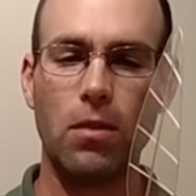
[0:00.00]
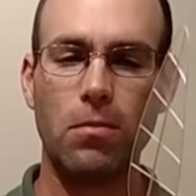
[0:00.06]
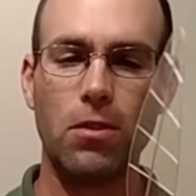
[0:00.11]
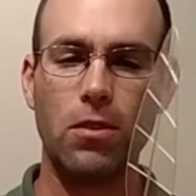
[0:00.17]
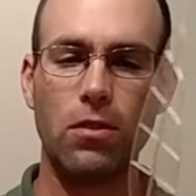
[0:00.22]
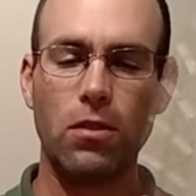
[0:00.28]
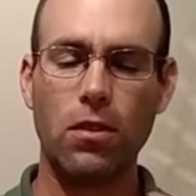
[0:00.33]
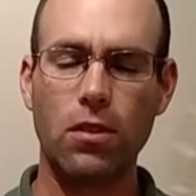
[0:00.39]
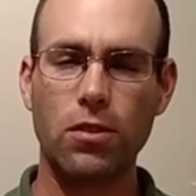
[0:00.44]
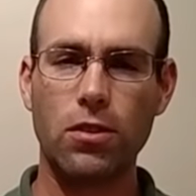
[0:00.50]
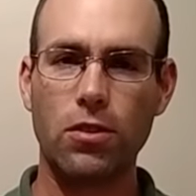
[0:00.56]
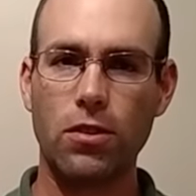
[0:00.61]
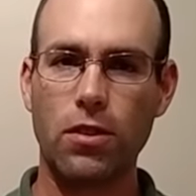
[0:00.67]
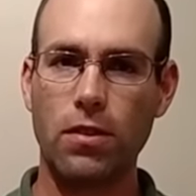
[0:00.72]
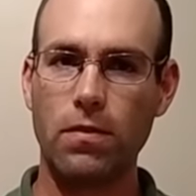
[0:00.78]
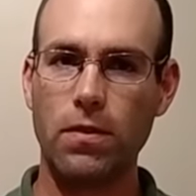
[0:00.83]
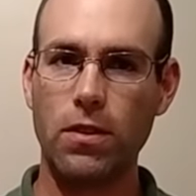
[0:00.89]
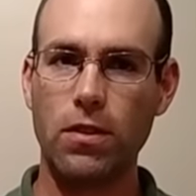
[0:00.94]
But it'll also
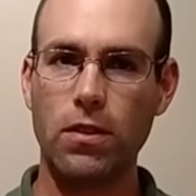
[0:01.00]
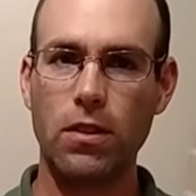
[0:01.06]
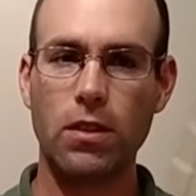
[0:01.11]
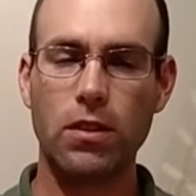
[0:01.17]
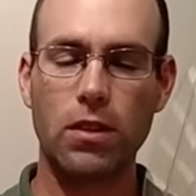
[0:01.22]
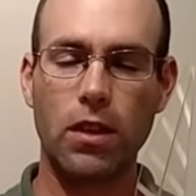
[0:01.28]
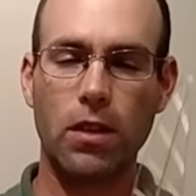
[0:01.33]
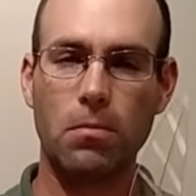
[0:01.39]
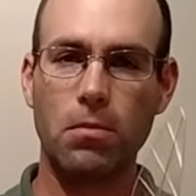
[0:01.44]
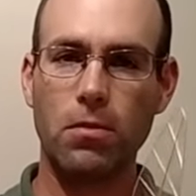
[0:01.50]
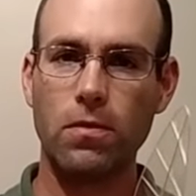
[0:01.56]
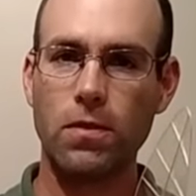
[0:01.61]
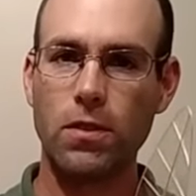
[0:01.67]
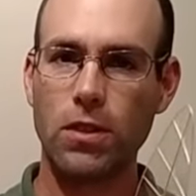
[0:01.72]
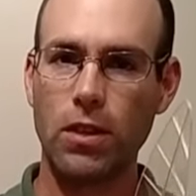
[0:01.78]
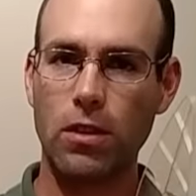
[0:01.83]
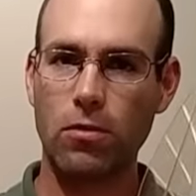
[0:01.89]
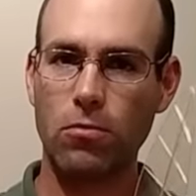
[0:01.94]
give you an example of
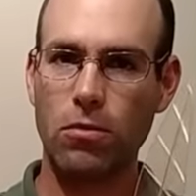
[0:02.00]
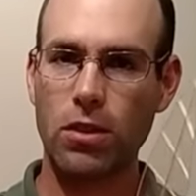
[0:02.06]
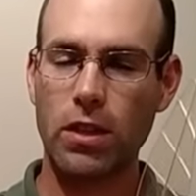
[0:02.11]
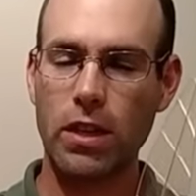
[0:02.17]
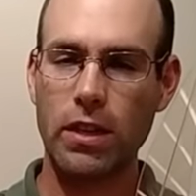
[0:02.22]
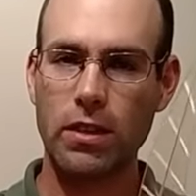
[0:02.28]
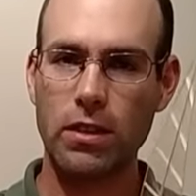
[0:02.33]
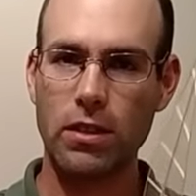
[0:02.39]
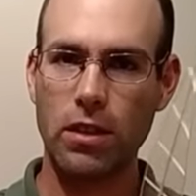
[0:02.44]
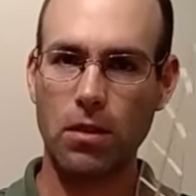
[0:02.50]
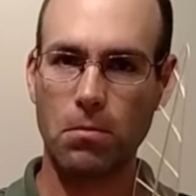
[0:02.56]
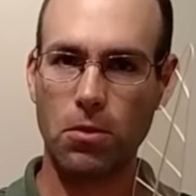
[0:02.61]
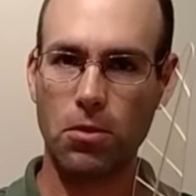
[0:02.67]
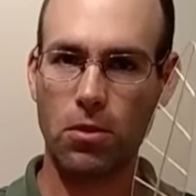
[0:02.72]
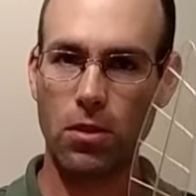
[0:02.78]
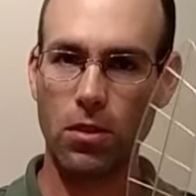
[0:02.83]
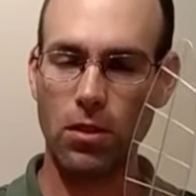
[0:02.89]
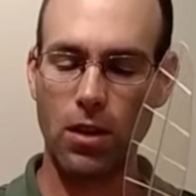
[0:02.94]
seeing what that
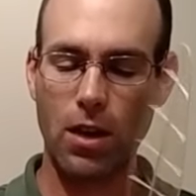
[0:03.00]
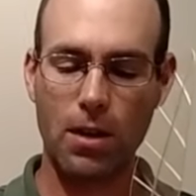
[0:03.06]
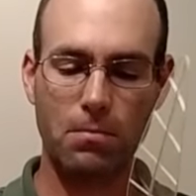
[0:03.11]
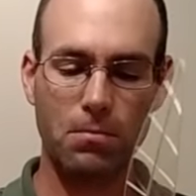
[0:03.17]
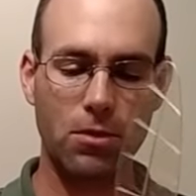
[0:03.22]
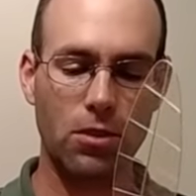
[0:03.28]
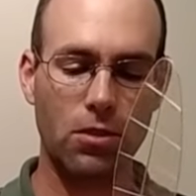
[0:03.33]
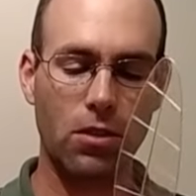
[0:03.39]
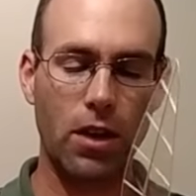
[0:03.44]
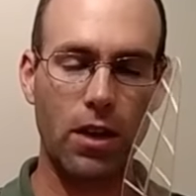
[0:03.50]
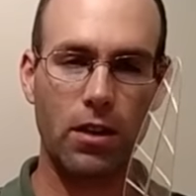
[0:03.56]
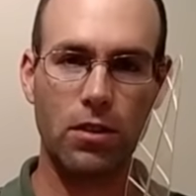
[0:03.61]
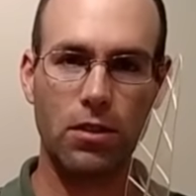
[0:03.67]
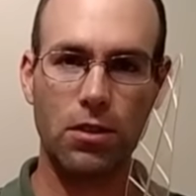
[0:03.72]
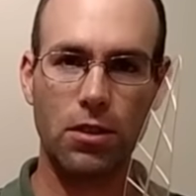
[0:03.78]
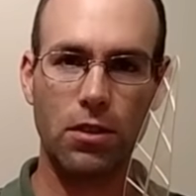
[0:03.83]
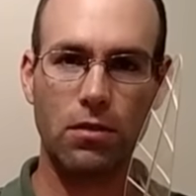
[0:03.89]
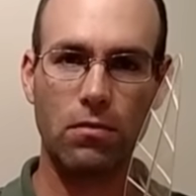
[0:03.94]
double climb
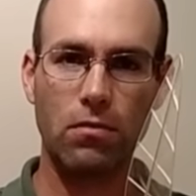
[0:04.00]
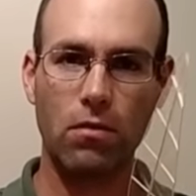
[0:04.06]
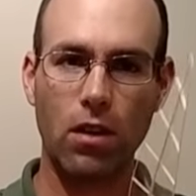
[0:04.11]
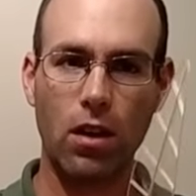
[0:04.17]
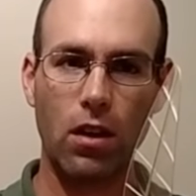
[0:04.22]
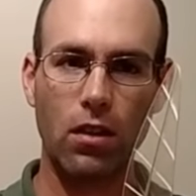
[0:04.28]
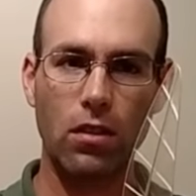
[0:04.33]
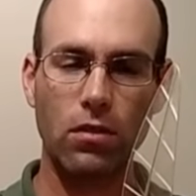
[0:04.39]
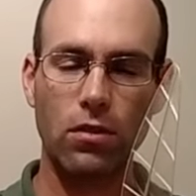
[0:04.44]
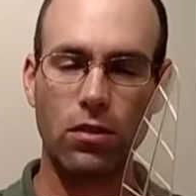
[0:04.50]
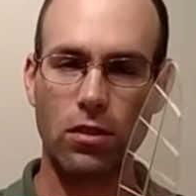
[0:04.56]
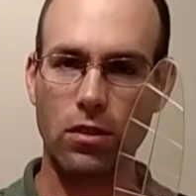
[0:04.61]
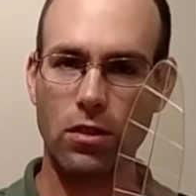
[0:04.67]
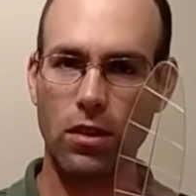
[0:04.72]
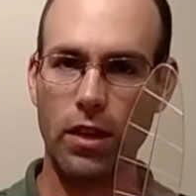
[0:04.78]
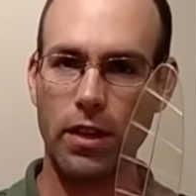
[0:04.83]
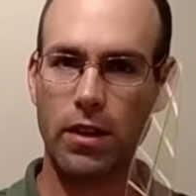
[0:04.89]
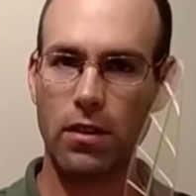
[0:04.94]
strategy uh, uh,
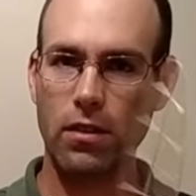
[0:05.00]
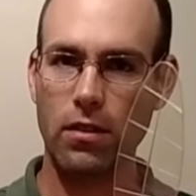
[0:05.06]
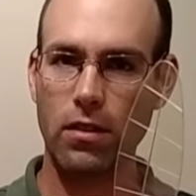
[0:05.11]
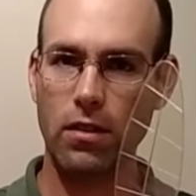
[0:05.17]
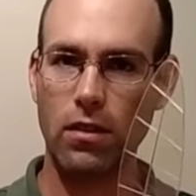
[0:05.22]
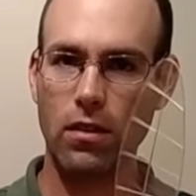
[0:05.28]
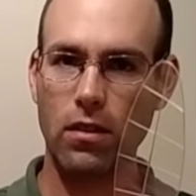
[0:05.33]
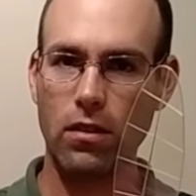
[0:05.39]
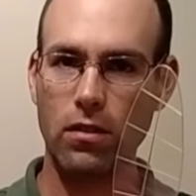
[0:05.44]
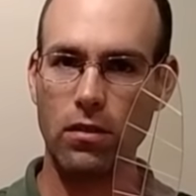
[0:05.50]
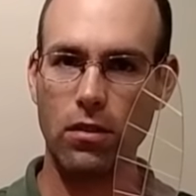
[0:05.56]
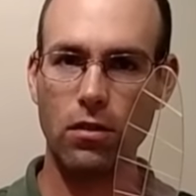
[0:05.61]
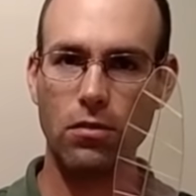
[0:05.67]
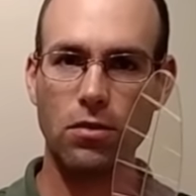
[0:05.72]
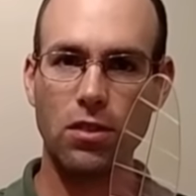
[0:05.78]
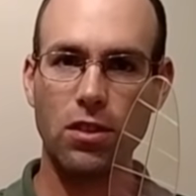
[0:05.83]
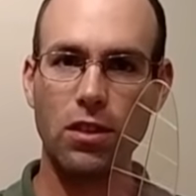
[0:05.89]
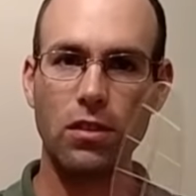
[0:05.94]
looks like in, in
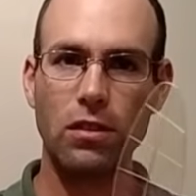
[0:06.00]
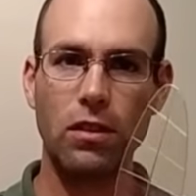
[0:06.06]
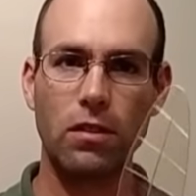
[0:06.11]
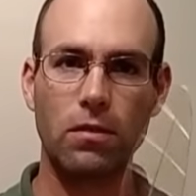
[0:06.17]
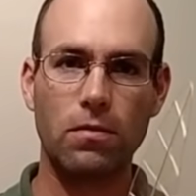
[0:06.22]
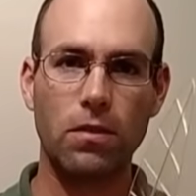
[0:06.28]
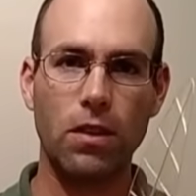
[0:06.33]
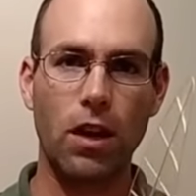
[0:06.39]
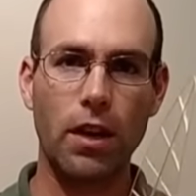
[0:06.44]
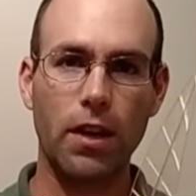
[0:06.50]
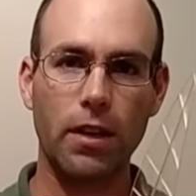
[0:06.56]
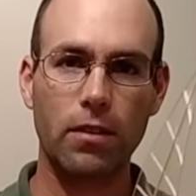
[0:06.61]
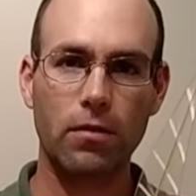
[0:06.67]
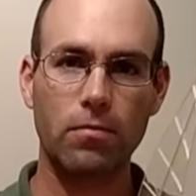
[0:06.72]
low ceiling flying.